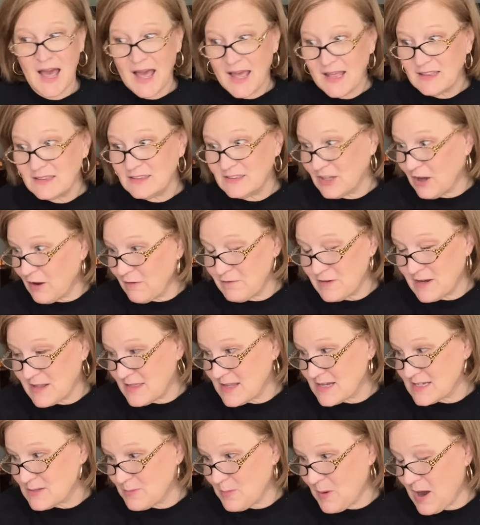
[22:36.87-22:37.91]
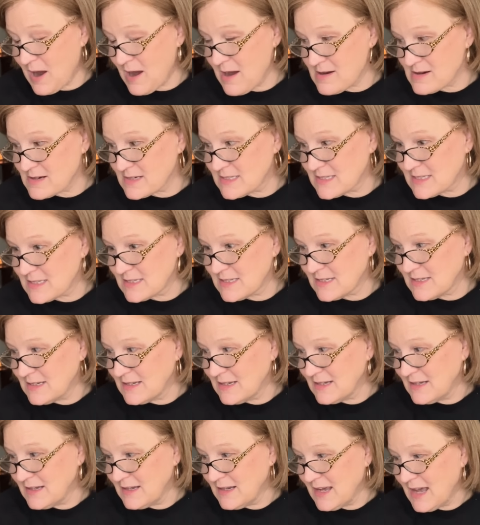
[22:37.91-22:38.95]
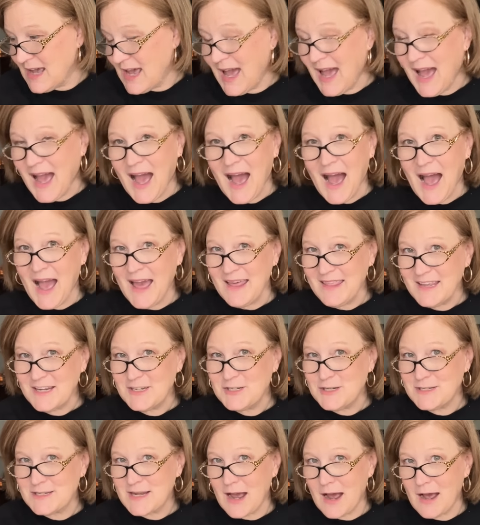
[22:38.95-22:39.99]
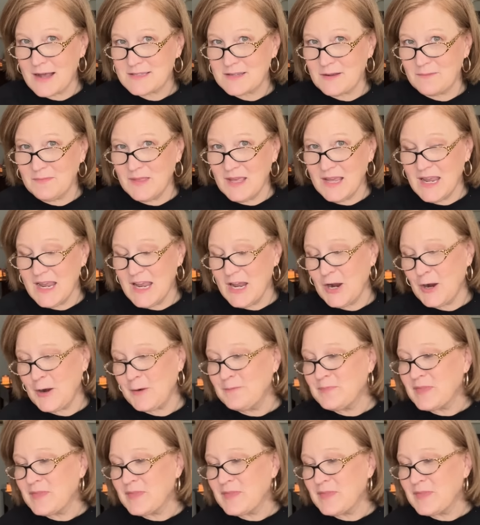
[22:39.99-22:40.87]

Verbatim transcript: I loved this box. I think she's got something here.